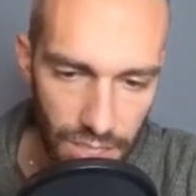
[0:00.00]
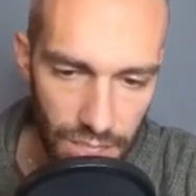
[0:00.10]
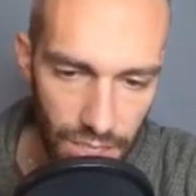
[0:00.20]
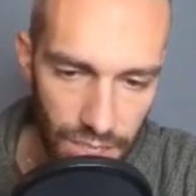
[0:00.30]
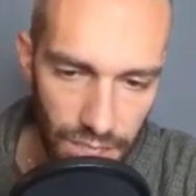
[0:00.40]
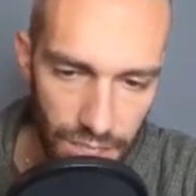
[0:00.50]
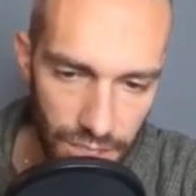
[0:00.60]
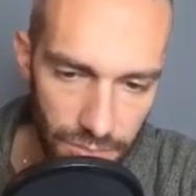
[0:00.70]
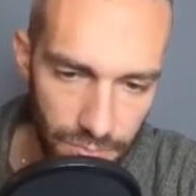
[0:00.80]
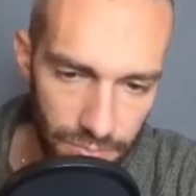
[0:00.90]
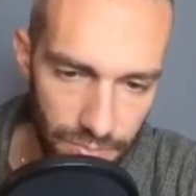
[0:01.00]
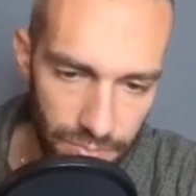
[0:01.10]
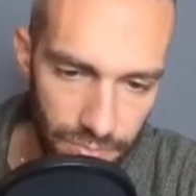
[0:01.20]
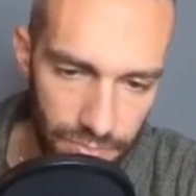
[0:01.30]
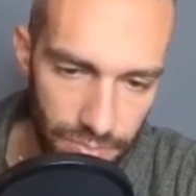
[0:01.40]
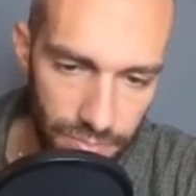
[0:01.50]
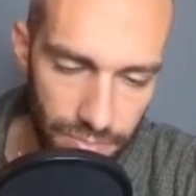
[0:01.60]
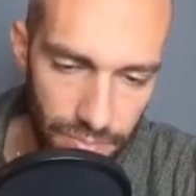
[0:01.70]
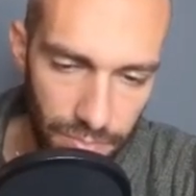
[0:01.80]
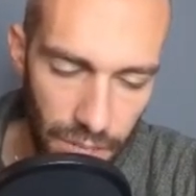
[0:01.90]

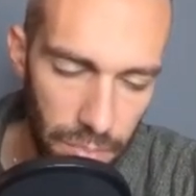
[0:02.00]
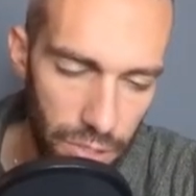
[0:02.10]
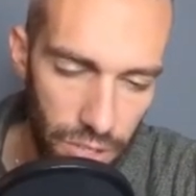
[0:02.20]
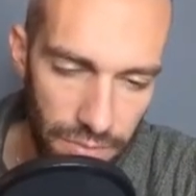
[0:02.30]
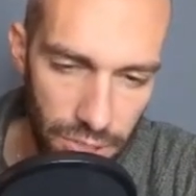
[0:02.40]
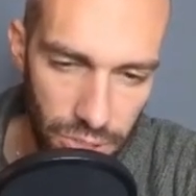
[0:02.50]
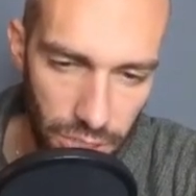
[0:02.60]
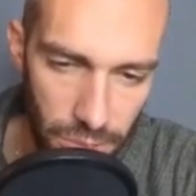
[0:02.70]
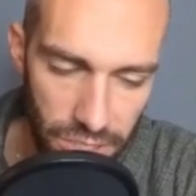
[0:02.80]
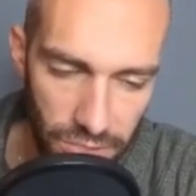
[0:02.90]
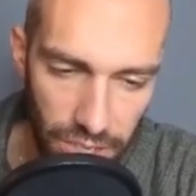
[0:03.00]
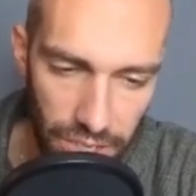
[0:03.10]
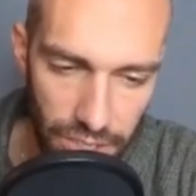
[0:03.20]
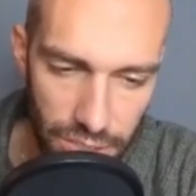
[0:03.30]
Mudboys, you have the Trailblazer or Ariados,